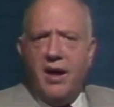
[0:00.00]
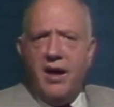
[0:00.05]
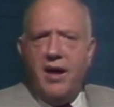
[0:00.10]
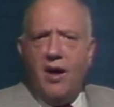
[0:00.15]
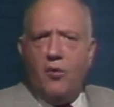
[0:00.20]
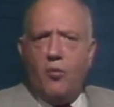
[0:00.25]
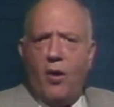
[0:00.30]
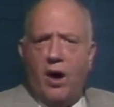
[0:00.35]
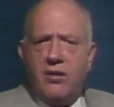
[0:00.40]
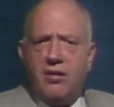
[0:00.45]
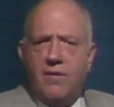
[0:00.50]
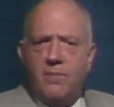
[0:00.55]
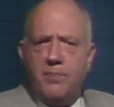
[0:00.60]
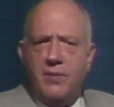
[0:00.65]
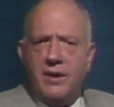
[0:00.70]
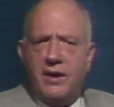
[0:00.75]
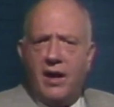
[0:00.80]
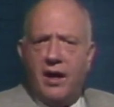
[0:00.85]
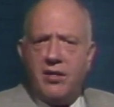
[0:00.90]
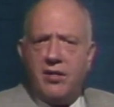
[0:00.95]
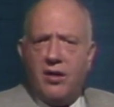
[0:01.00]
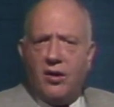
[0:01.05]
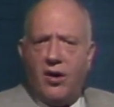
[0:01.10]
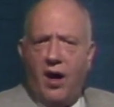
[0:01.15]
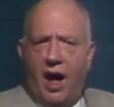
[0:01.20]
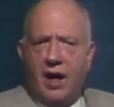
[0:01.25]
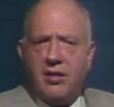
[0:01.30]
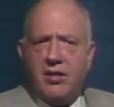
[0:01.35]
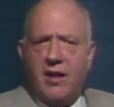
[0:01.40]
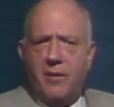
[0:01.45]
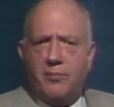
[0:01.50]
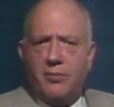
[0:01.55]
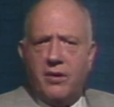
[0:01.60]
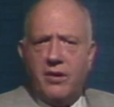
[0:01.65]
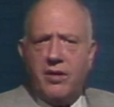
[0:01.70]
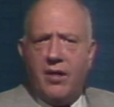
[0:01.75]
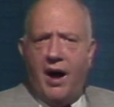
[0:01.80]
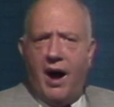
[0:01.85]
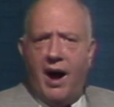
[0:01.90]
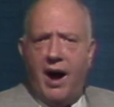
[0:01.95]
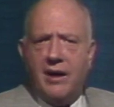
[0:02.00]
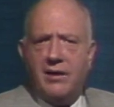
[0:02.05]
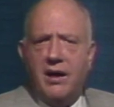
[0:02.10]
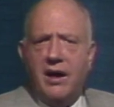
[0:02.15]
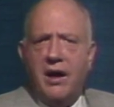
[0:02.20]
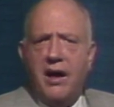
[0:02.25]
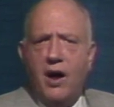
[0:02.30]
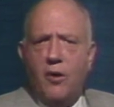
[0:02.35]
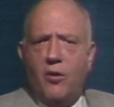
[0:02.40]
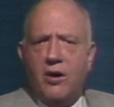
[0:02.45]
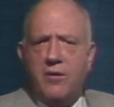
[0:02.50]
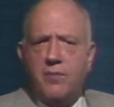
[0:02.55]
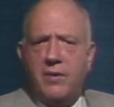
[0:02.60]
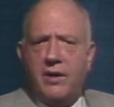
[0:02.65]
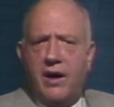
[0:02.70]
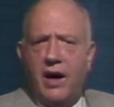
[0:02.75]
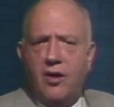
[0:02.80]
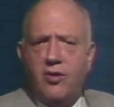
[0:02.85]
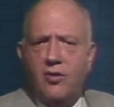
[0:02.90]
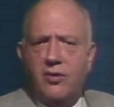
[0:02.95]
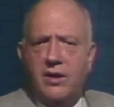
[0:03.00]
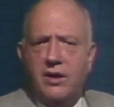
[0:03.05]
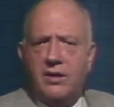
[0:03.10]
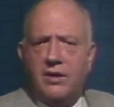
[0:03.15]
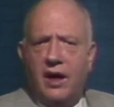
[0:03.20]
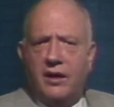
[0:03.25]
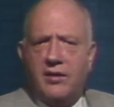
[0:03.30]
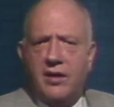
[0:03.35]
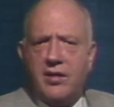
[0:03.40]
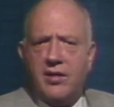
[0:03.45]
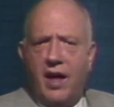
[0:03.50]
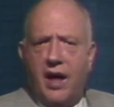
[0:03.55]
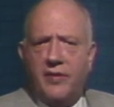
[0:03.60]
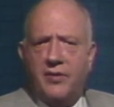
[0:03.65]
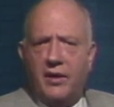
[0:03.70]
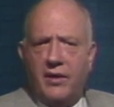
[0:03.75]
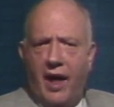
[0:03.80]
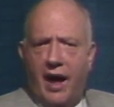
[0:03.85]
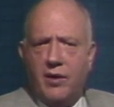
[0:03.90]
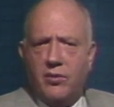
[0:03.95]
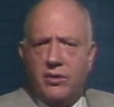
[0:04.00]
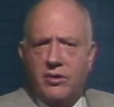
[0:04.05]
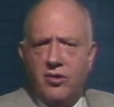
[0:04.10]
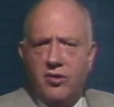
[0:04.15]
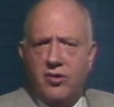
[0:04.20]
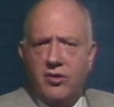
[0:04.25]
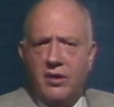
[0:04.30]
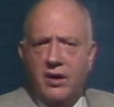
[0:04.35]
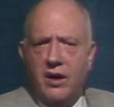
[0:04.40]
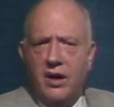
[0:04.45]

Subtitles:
it wasn't because the concept was hard, it was because you didn't understand the language?